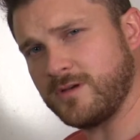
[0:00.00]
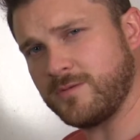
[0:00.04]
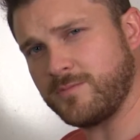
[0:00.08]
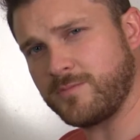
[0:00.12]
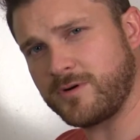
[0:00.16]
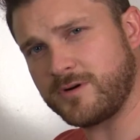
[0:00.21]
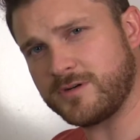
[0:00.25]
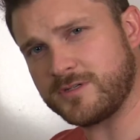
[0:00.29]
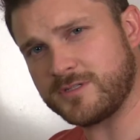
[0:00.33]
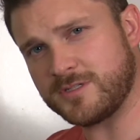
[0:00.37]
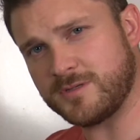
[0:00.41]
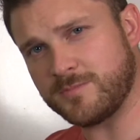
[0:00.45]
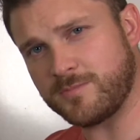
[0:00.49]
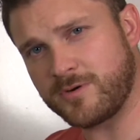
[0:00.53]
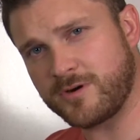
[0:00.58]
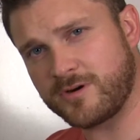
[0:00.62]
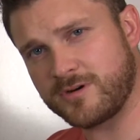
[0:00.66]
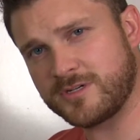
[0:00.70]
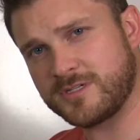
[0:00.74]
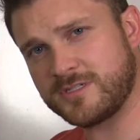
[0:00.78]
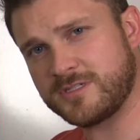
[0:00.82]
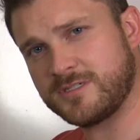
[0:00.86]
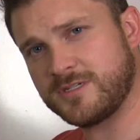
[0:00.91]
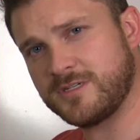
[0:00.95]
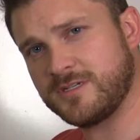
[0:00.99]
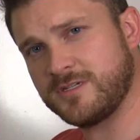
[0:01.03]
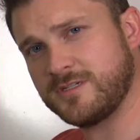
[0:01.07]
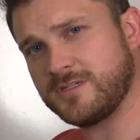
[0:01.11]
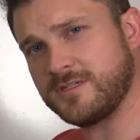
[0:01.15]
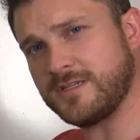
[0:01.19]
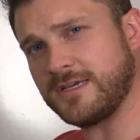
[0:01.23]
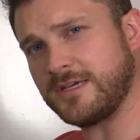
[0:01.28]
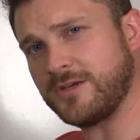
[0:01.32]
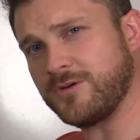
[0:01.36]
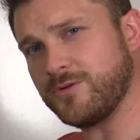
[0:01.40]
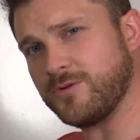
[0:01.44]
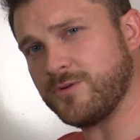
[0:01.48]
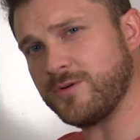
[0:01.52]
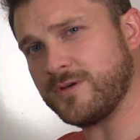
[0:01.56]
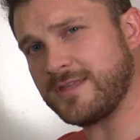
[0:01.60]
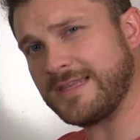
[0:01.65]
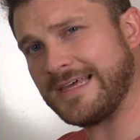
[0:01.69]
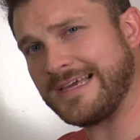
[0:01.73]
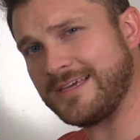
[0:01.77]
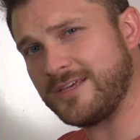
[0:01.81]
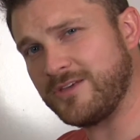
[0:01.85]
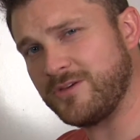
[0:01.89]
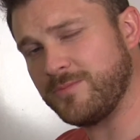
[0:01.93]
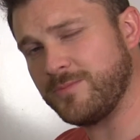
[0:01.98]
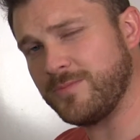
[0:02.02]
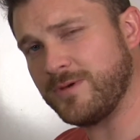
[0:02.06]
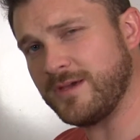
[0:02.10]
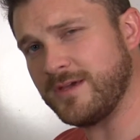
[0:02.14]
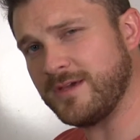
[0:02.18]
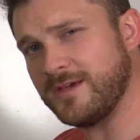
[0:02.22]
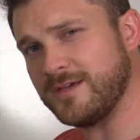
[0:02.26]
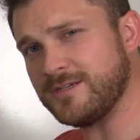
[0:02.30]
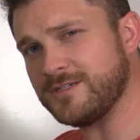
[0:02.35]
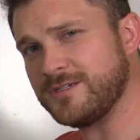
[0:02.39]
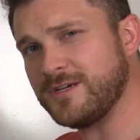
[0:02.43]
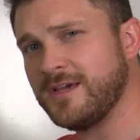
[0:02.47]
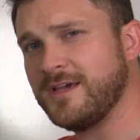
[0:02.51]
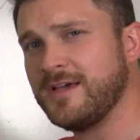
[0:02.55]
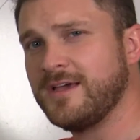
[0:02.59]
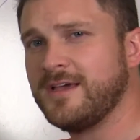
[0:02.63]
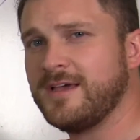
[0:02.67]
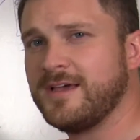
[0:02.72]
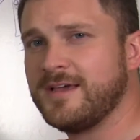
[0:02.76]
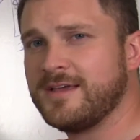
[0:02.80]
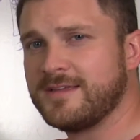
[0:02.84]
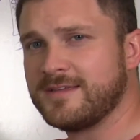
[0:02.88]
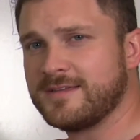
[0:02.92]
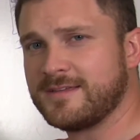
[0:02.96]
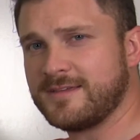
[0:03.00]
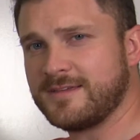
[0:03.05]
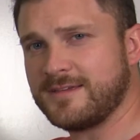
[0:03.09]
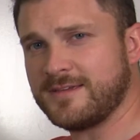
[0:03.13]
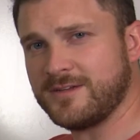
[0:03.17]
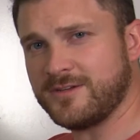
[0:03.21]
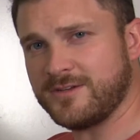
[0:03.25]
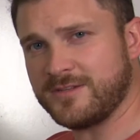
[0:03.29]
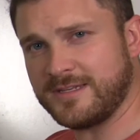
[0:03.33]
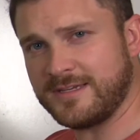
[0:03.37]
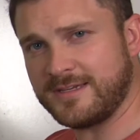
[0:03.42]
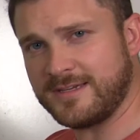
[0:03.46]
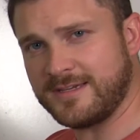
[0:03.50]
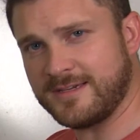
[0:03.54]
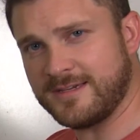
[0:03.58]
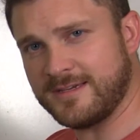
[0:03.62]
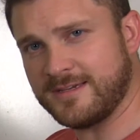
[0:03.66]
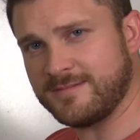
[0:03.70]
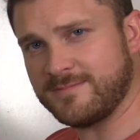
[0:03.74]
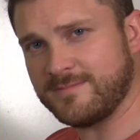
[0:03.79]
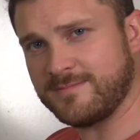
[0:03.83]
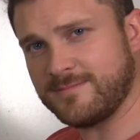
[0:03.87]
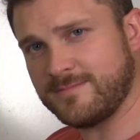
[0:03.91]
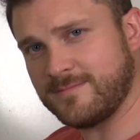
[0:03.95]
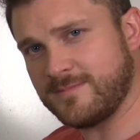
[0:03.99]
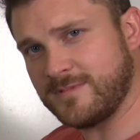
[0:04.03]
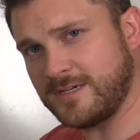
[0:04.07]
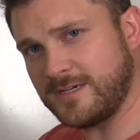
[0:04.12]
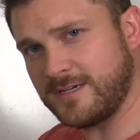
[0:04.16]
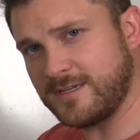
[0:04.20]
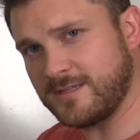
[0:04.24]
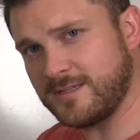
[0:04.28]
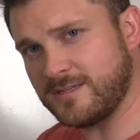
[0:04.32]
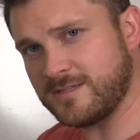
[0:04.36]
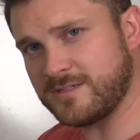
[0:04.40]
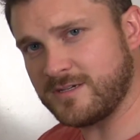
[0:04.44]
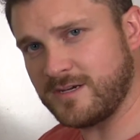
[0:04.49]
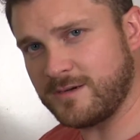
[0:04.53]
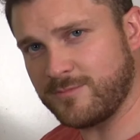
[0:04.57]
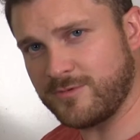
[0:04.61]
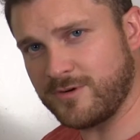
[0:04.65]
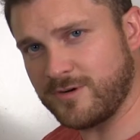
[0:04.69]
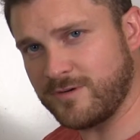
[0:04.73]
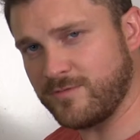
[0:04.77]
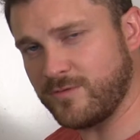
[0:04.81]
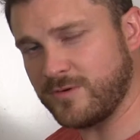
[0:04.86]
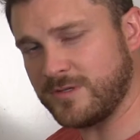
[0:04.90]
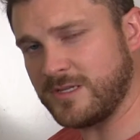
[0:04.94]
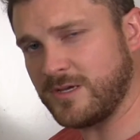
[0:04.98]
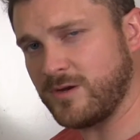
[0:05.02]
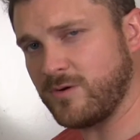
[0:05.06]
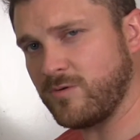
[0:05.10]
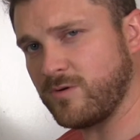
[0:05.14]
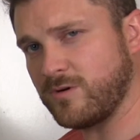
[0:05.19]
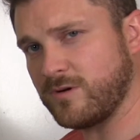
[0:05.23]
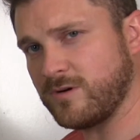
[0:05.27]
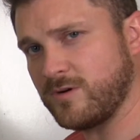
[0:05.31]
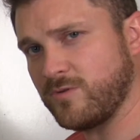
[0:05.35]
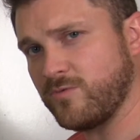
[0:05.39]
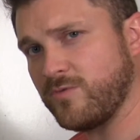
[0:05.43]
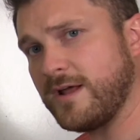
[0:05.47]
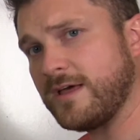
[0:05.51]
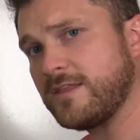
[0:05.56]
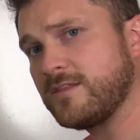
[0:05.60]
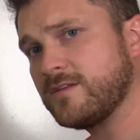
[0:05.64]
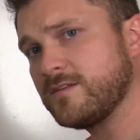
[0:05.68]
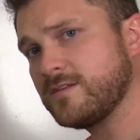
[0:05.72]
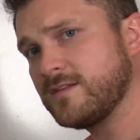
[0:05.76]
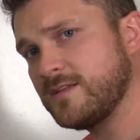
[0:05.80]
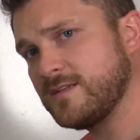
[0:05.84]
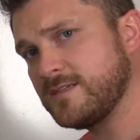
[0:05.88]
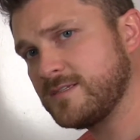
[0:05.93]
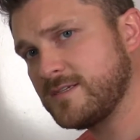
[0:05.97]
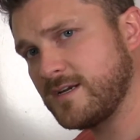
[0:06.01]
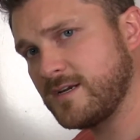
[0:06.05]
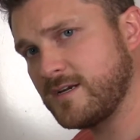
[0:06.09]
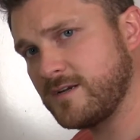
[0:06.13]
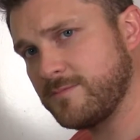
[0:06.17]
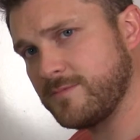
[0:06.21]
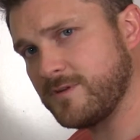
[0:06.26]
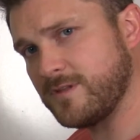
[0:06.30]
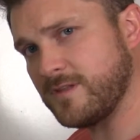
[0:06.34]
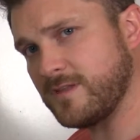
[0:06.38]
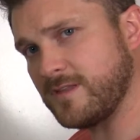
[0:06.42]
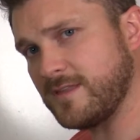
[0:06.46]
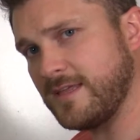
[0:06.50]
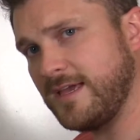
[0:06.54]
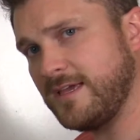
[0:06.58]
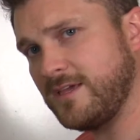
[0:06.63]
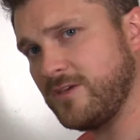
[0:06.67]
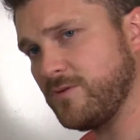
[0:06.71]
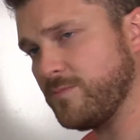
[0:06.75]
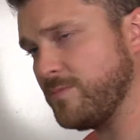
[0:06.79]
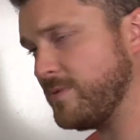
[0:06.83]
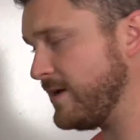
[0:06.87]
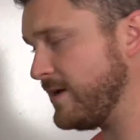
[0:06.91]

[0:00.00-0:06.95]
a person purchases, they go to a thank you page, and they get the summary of what they ordered. Rather than sending them to the thank you